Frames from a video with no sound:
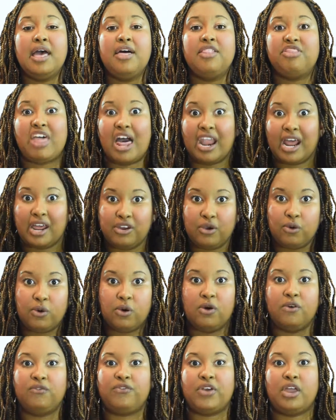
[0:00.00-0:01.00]
that I
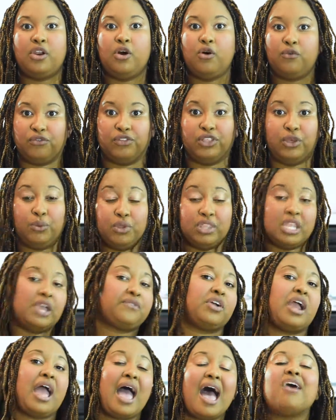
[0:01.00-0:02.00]
know of, and hopefully will
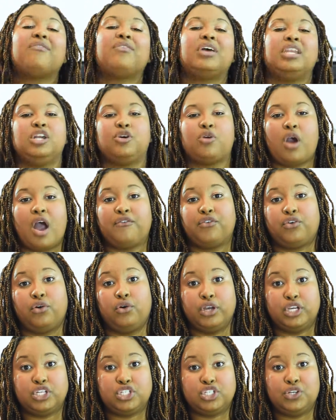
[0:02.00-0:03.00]
never have any graphical
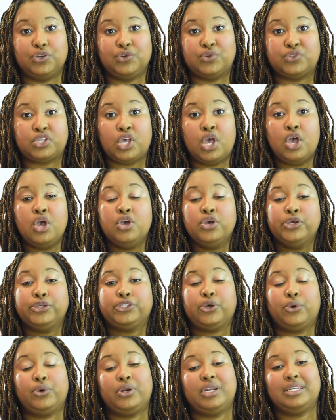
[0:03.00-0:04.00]
issues.
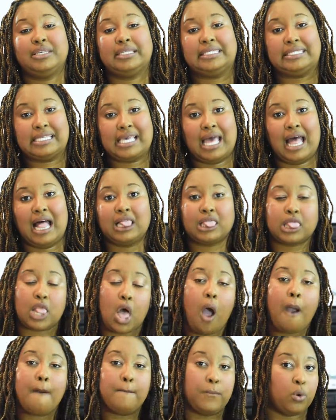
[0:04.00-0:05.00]
So it is a
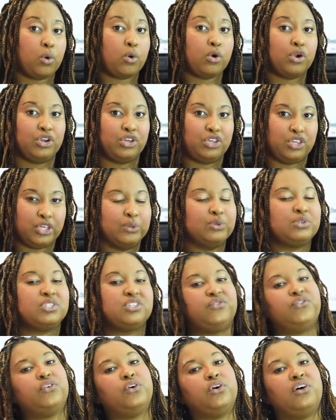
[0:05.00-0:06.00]
lot more
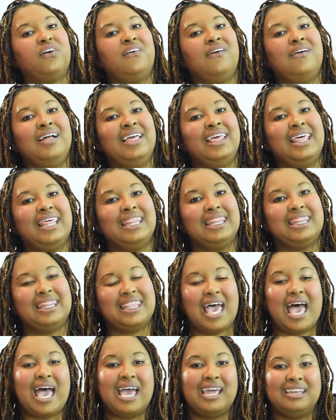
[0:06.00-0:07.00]
useful
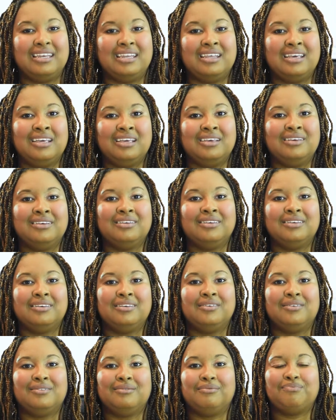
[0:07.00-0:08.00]
than
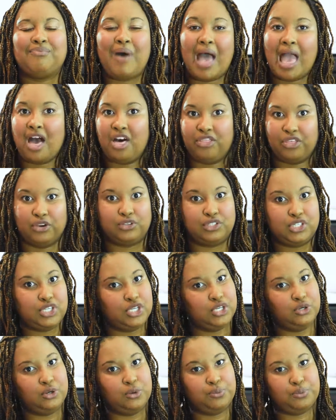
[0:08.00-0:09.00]
my other
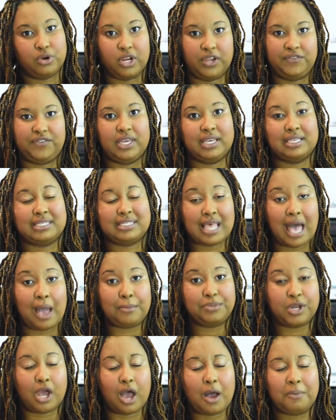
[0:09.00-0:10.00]
2 previous
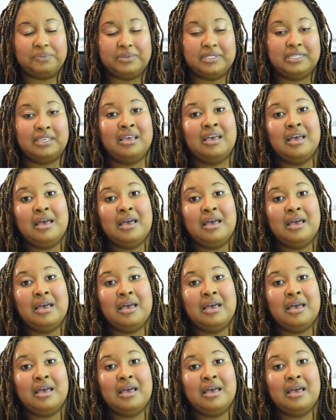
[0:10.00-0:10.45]
laptops.